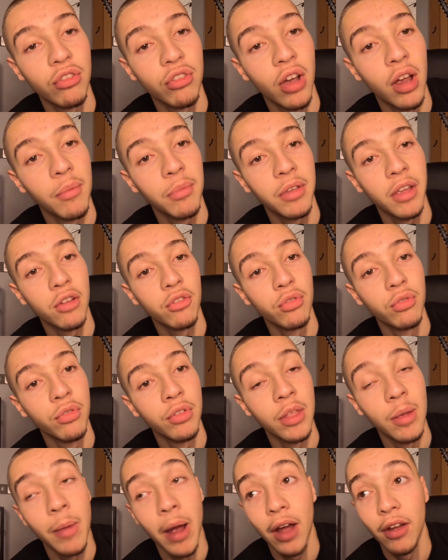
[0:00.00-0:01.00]
time schedule for
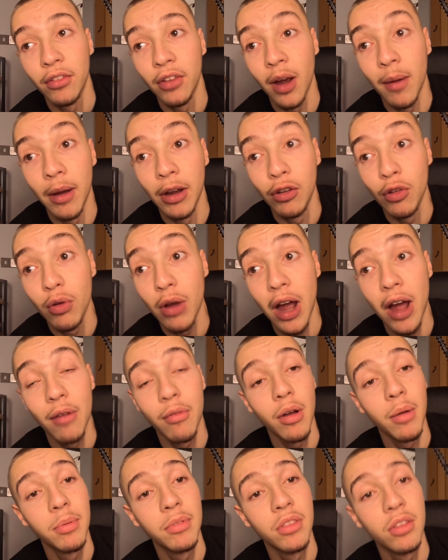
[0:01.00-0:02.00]
the amount of time I do have
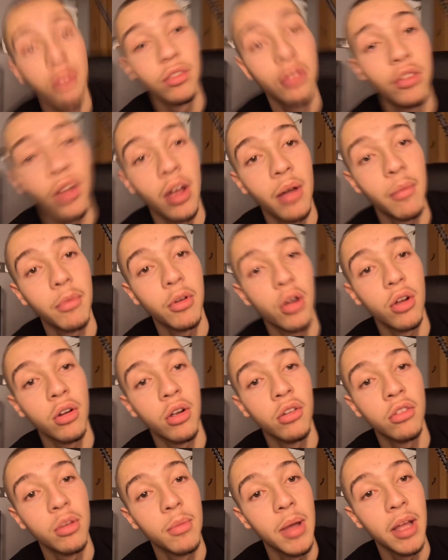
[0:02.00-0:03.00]
up until the time I've got to
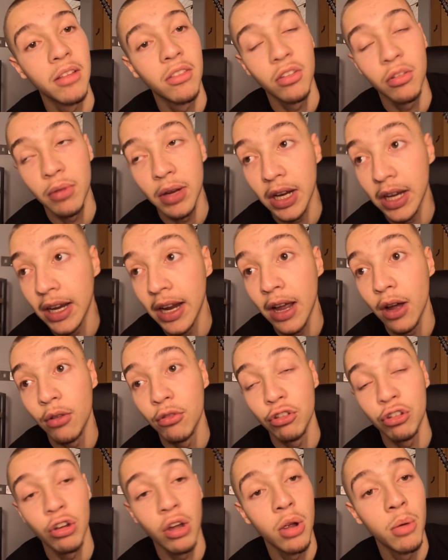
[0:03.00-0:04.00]
go to bed. So we're gonna get on
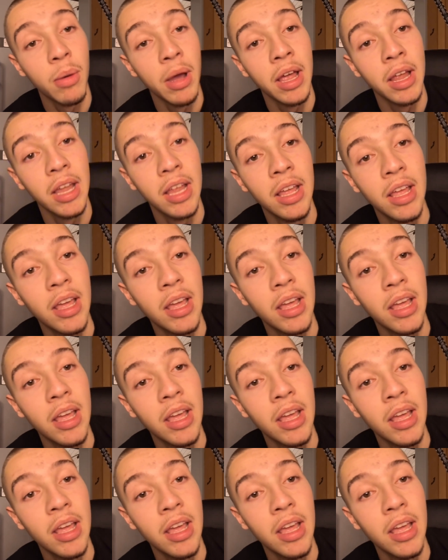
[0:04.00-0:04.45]
straight away.